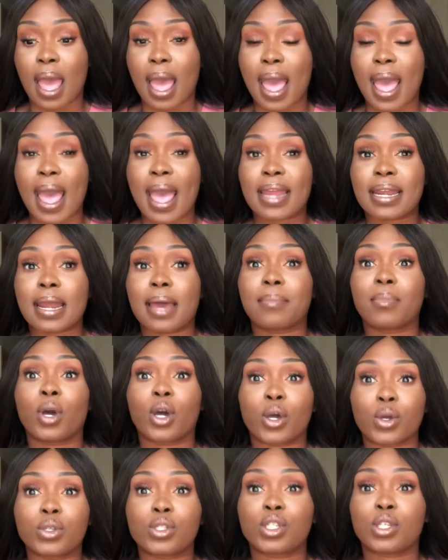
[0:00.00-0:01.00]
And I'm
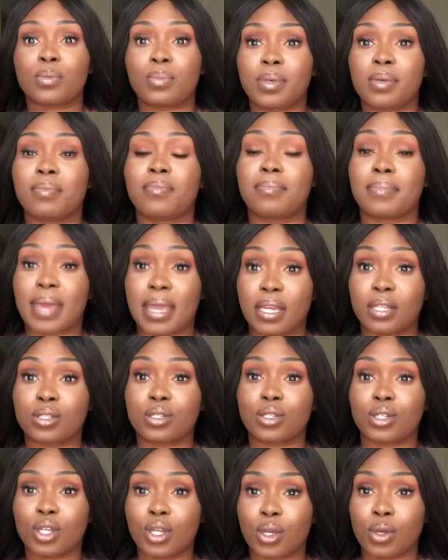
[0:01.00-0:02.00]
going to be made
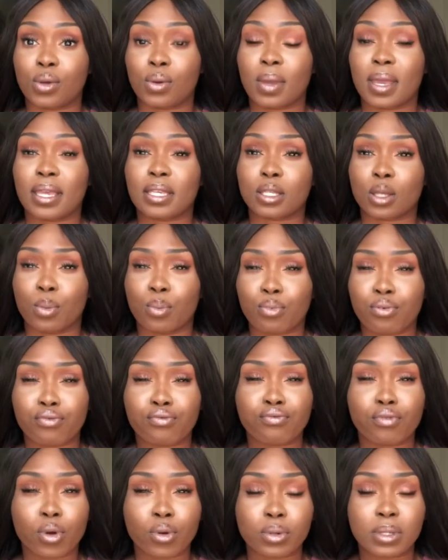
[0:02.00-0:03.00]
new. It's a
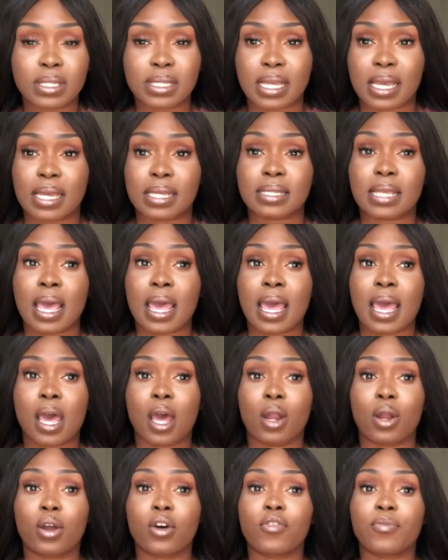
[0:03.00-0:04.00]
process.
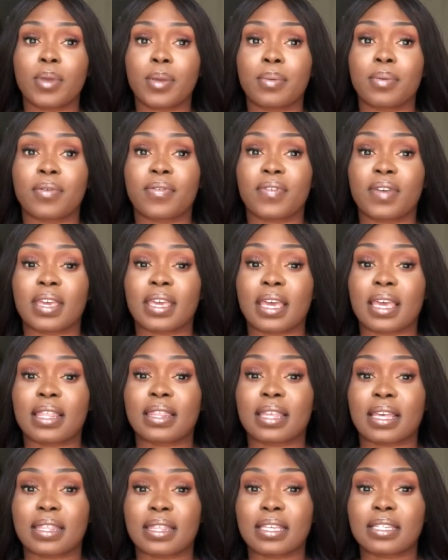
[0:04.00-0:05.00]
A lot of people
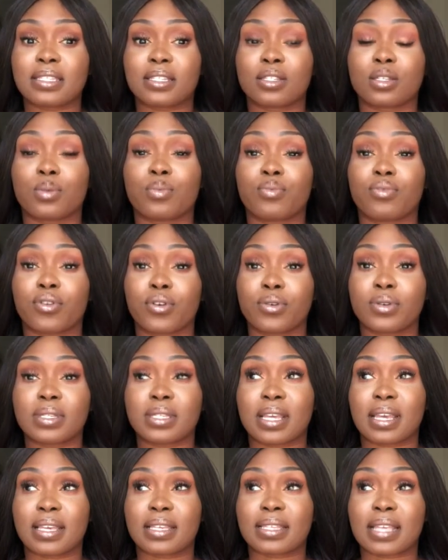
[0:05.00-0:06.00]
forget that this is a
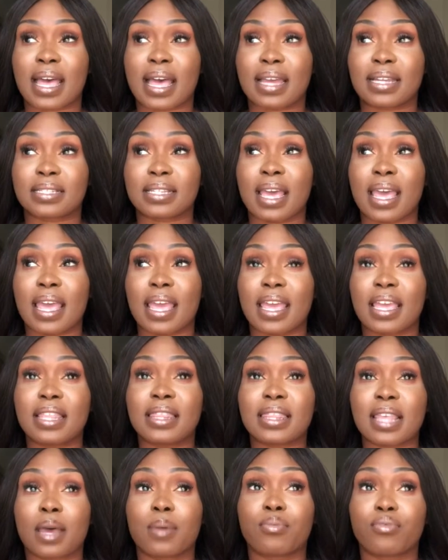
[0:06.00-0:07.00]
process, and
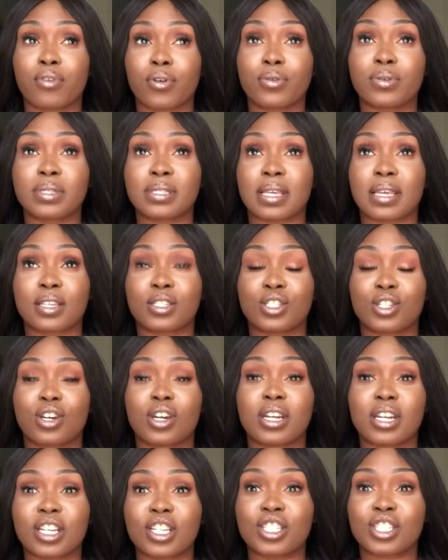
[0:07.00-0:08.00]
in that process you're
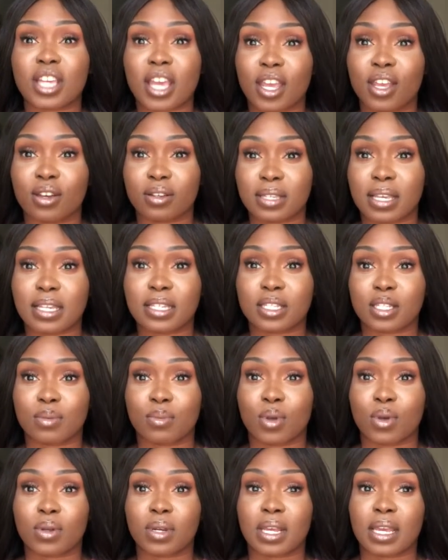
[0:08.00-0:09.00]
going to share your
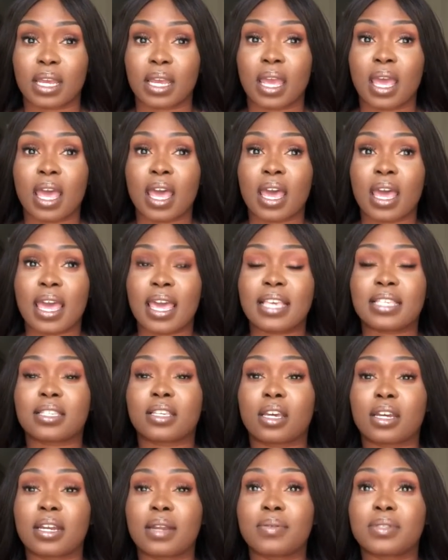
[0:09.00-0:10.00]
testimony. It's
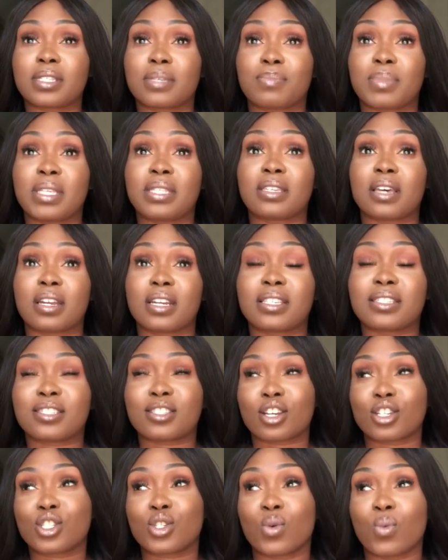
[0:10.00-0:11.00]
going to be done in
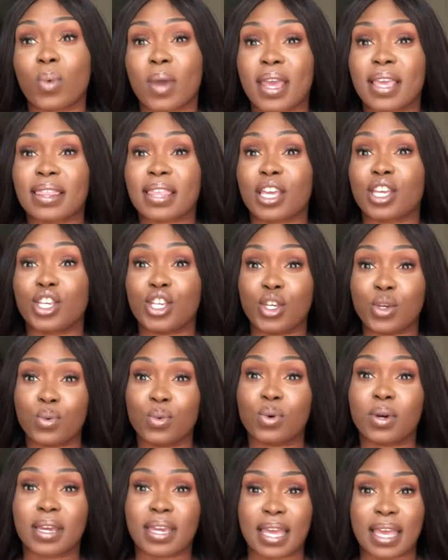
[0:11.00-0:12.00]
such a way that you
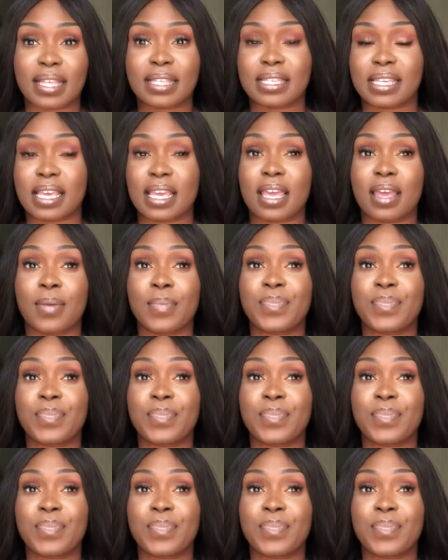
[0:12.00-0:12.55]
will get it.